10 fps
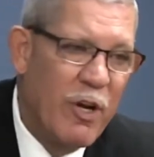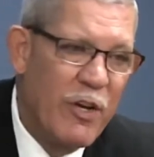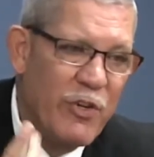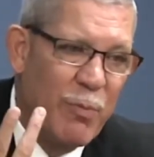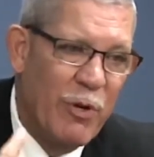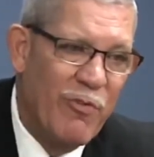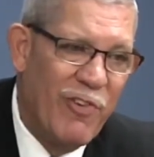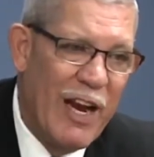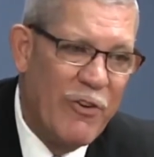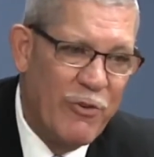Cut your blue
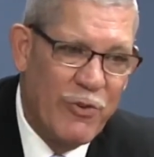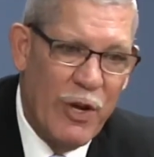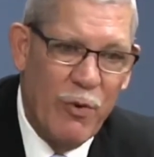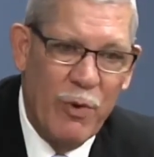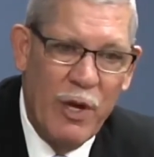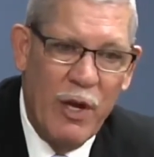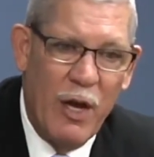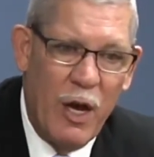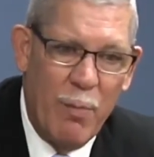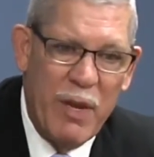flashers on,
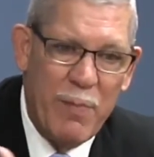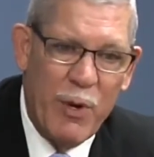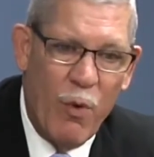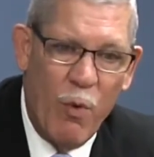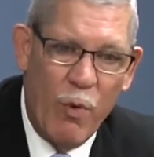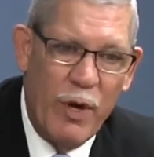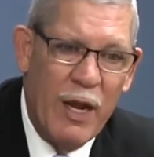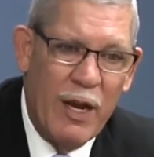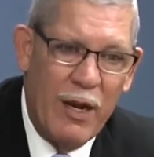uh, beep your horn,